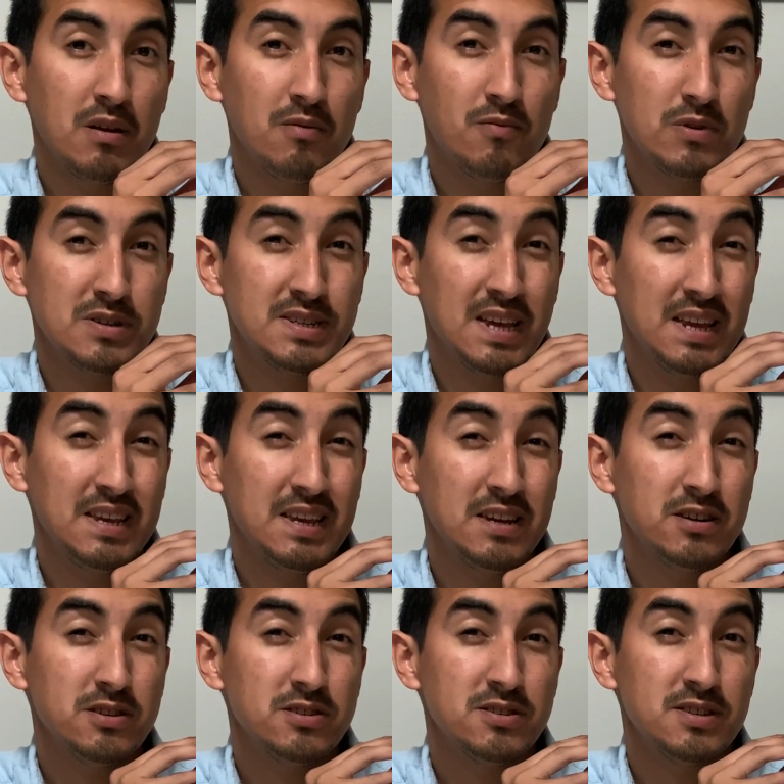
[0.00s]
for 10
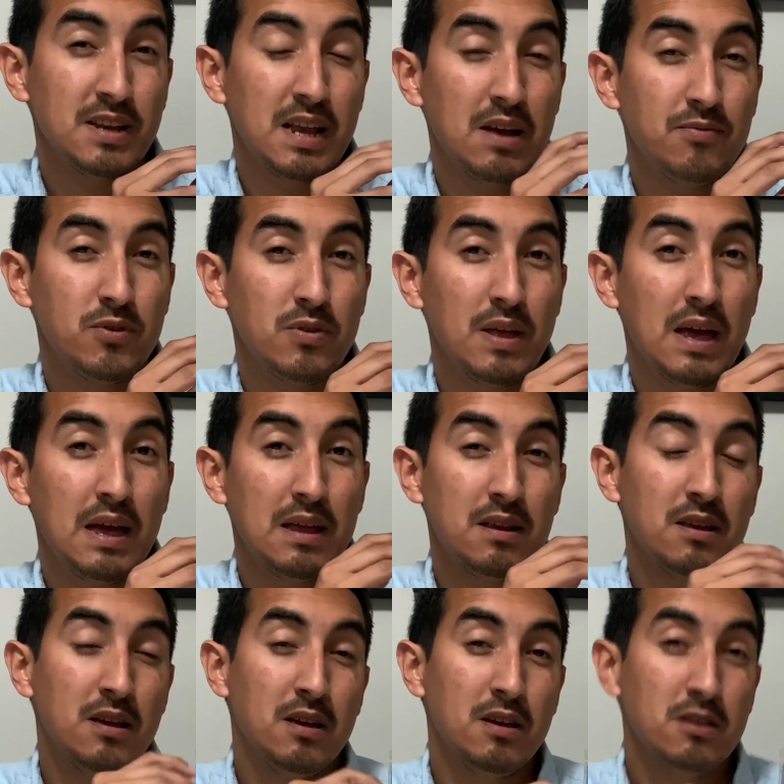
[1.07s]
years, and after
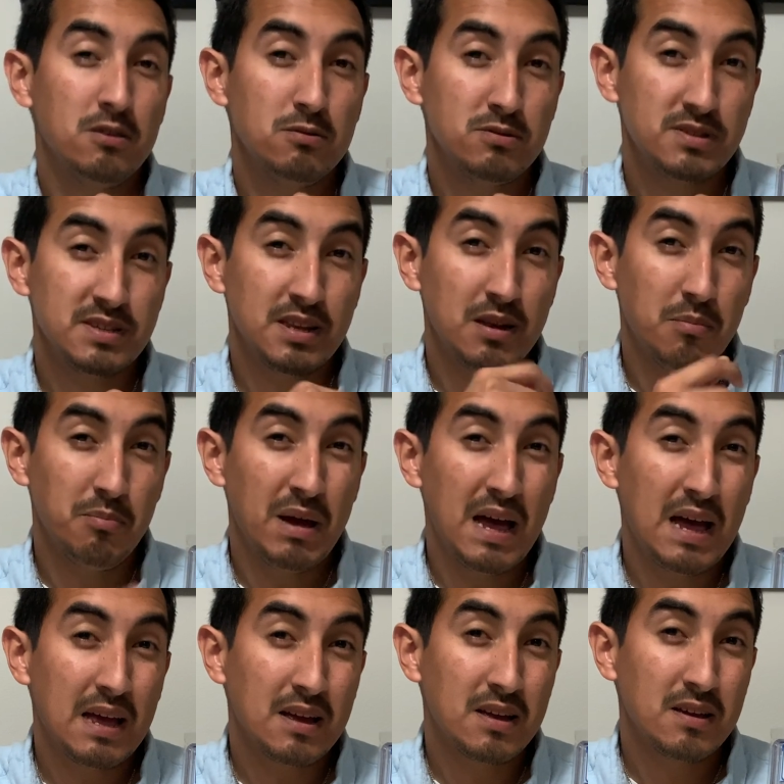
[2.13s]
that, you'll send them
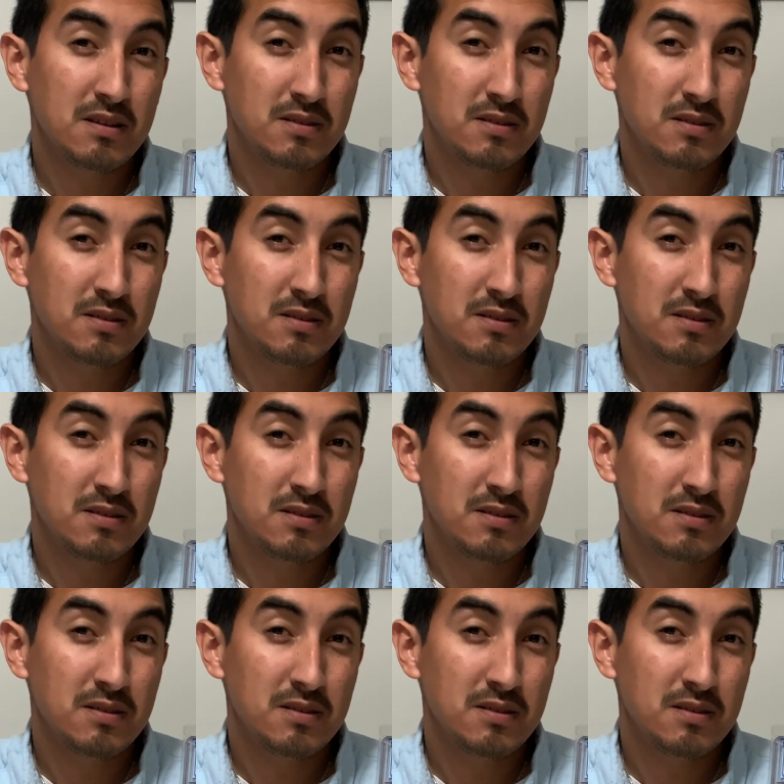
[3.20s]
back.